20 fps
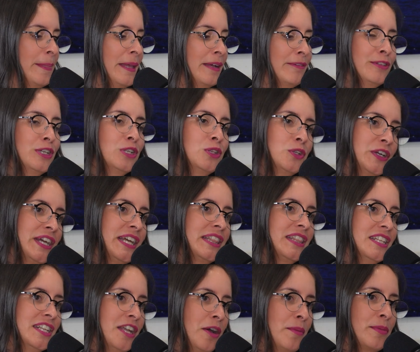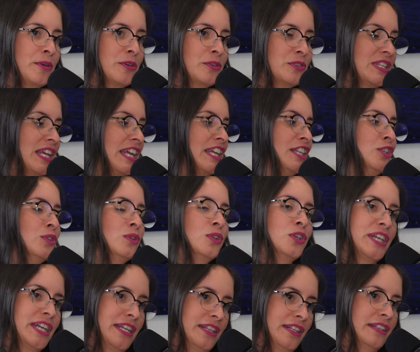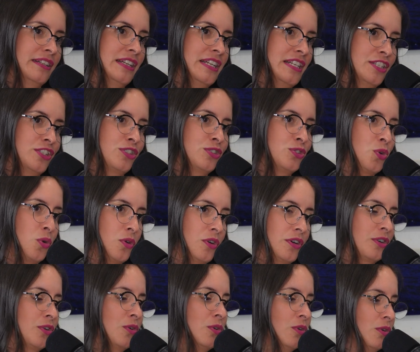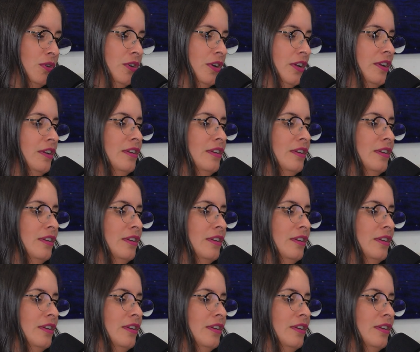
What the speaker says: If you look at the numbers and you look at historical